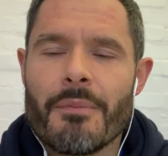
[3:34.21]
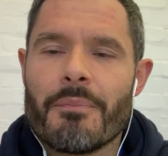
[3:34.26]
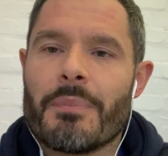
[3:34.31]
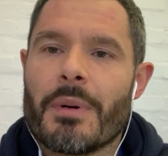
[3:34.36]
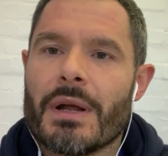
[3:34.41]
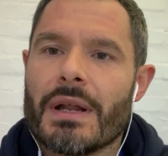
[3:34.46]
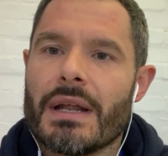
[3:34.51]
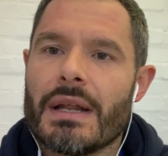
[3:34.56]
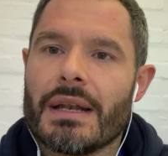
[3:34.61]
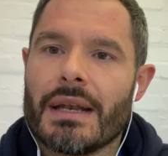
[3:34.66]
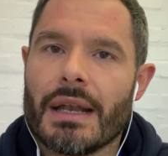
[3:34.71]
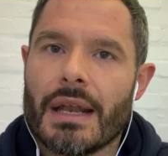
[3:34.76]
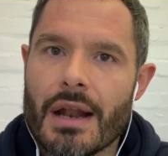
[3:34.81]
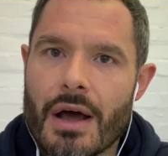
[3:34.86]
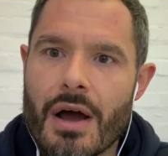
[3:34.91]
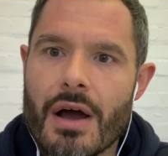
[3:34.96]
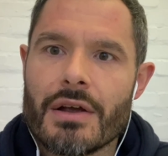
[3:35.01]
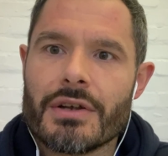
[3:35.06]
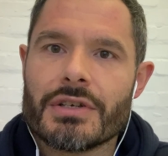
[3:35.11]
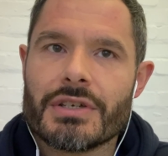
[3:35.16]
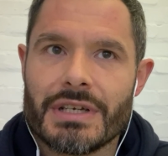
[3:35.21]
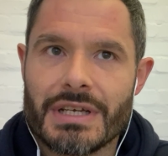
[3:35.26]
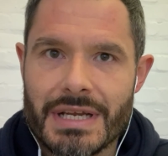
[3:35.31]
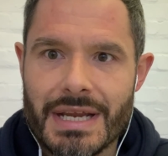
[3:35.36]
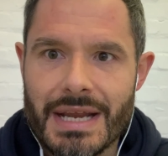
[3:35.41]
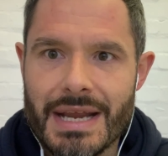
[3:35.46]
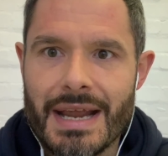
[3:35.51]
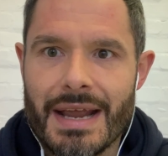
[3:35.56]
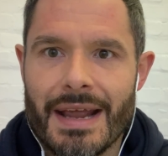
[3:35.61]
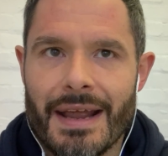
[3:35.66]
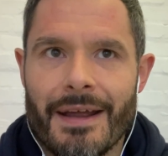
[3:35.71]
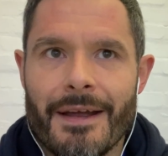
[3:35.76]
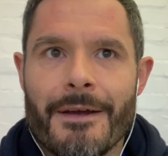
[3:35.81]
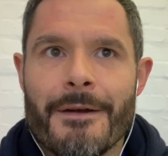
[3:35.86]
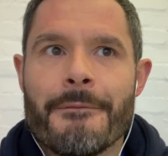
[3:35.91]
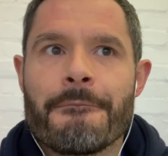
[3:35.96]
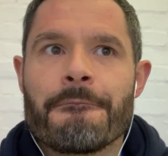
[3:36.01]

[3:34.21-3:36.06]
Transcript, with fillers: but last year